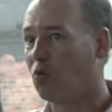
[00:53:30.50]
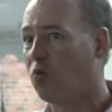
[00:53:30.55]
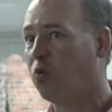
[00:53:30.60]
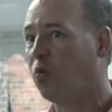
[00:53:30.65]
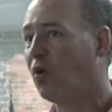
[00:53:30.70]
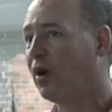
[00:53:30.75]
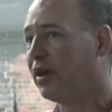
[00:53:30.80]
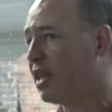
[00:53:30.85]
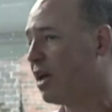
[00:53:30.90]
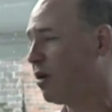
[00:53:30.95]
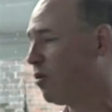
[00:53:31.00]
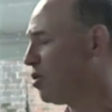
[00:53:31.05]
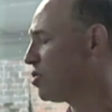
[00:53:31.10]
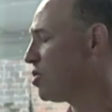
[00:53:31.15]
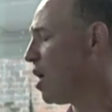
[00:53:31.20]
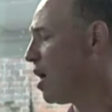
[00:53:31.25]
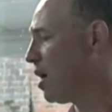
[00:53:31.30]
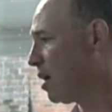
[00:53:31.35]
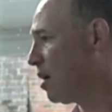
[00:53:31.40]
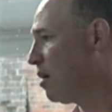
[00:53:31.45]
when they were
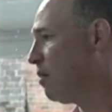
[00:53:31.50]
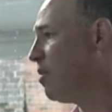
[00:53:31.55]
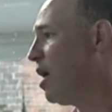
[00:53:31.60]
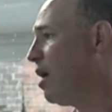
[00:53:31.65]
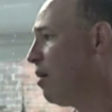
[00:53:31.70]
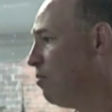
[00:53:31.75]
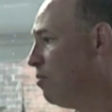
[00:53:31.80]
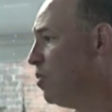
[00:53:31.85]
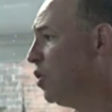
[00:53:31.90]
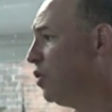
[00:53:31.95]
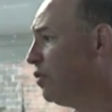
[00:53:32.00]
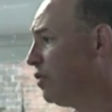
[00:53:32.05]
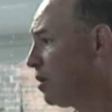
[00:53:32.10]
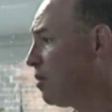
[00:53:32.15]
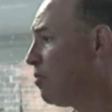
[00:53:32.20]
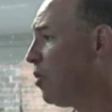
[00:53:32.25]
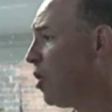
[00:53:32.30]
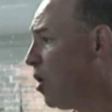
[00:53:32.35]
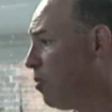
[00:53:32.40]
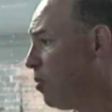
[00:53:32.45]
talking about moving
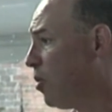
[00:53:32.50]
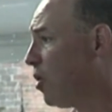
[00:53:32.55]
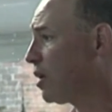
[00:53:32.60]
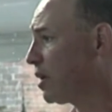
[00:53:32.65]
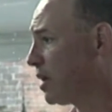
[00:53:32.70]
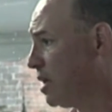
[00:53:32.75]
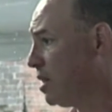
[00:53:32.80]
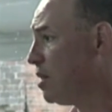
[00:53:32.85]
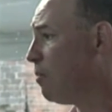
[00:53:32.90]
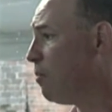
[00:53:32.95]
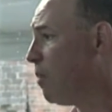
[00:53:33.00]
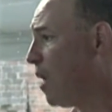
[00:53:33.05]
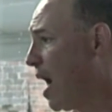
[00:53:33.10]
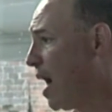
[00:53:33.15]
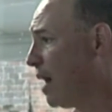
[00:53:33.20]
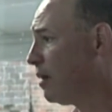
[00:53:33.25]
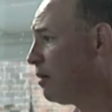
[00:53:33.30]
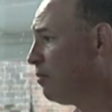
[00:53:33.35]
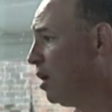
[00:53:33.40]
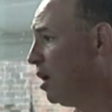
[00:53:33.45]
a ballpark in the
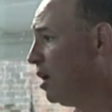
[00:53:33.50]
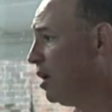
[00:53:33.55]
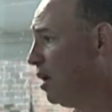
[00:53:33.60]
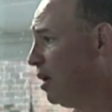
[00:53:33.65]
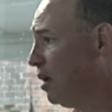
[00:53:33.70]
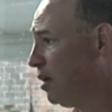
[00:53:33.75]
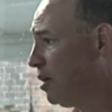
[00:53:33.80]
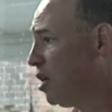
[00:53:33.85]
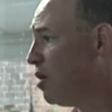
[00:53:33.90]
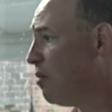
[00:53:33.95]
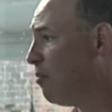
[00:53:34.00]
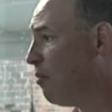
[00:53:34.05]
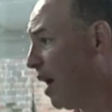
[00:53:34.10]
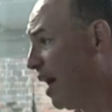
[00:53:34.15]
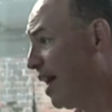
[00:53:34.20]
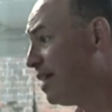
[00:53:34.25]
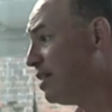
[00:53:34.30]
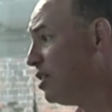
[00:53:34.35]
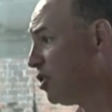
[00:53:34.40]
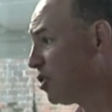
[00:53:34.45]
bottom, you know,
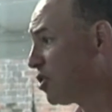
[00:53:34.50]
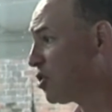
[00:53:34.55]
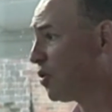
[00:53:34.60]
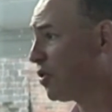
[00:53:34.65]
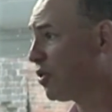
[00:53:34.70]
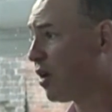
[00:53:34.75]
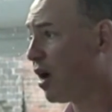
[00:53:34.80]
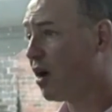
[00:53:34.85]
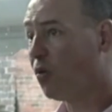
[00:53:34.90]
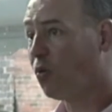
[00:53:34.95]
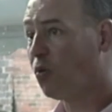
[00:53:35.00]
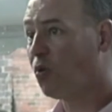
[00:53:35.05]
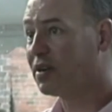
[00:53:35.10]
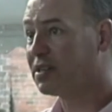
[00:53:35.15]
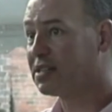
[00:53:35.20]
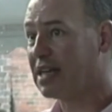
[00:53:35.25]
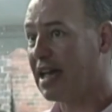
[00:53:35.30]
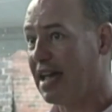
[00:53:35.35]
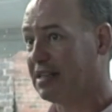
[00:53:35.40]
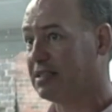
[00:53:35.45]
my initial thought
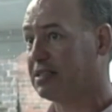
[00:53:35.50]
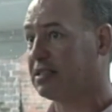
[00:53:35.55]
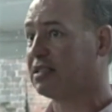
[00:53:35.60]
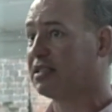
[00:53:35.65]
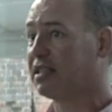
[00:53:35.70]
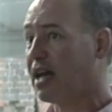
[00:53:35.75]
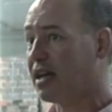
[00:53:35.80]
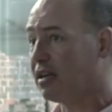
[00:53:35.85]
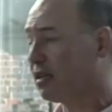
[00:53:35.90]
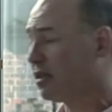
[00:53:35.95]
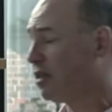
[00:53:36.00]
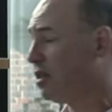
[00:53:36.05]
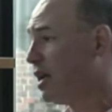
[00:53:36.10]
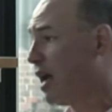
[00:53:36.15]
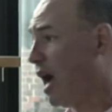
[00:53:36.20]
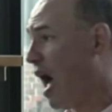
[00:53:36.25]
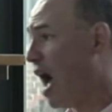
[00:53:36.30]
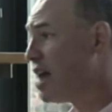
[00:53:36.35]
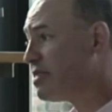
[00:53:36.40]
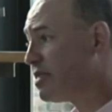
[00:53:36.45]
was aesthetically,
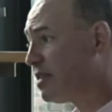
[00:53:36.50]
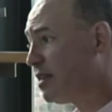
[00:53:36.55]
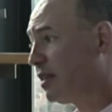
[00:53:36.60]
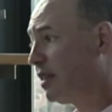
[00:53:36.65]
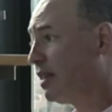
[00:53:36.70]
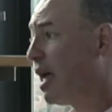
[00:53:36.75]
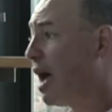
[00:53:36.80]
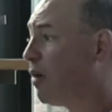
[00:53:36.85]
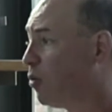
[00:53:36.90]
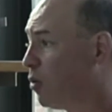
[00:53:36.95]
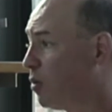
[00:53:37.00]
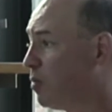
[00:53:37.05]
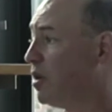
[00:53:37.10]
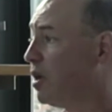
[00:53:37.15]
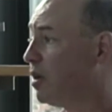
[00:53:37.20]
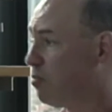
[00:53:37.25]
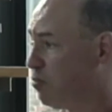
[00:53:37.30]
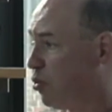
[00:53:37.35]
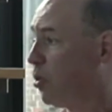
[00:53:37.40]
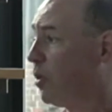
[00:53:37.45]
I think that would
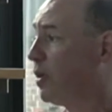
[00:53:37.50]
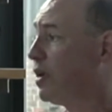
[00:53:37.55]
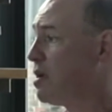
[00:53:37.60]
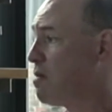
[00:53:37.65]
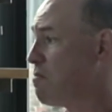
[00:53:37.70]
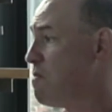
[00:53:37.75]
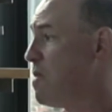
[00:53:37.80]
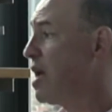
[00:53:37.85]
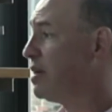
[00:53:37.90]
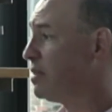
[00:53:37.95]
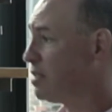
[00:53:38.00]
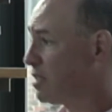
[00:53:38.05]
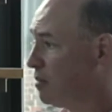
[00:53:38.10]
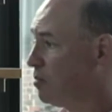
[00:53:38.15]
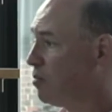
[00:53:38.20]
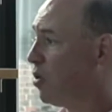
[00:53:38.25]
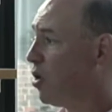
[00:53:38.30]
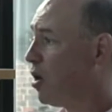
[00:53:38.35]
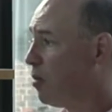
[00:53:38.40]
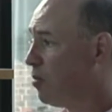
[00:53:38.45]
be a pretty
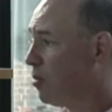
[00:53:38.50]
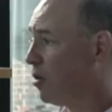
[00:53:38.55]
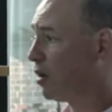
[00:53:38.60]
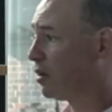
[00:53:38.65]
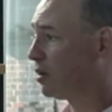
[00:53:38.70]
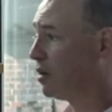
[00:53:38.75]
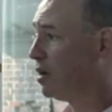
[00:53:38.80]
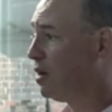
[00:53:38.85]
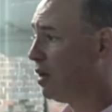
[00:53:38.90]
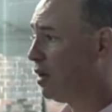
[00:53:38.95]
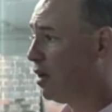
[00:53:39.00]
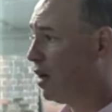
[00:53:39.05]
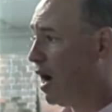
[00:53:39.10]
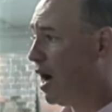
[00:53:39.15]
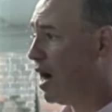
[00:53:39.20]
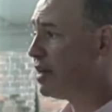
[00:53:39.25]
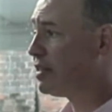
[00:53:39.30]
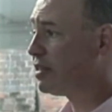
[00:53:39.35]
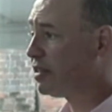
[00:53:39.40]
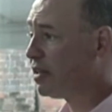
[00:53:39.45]
amazing ballpark.
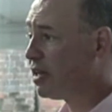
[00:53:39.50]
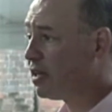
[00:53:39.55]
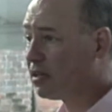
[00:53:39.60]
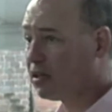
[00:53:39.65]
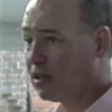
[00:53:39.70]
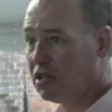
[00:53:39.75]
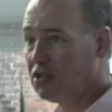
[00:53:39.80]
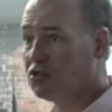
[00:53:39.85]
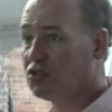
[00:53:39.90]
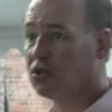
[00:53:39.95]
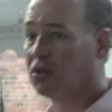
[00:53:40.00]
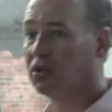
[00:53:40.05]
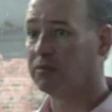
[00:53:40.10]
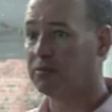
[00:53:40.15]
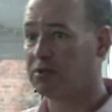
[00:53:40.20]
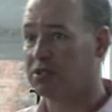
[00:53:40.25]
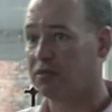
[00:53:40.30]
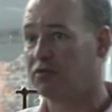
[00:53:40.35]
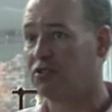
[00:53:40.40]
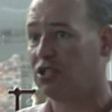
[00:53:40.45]
I think in
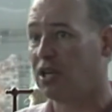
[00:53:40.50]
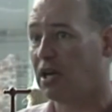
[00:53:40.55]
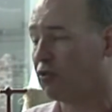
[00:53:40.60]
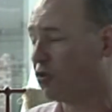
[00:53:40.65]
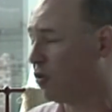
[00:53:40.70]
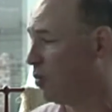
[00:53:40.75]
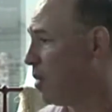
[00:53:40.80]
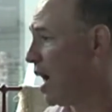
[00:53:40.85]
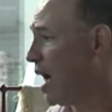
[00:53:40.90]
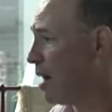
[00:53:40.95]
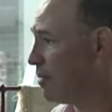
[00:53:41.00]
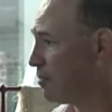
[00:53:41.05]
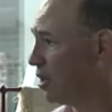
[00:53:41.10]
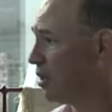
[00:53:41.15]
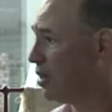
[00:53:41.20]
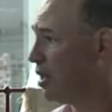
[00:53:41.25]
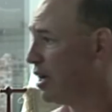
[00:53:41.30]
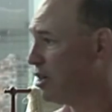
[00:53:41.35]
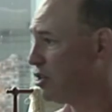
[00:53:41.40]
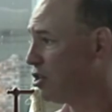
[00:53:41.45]
terms of general
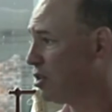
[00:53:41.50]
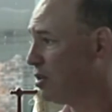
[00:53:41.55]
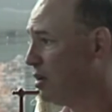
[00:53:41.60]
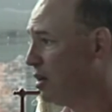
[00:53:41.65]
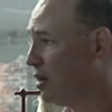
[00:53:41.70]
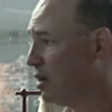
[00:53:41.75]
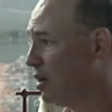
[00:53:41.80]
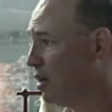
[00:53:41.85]
population,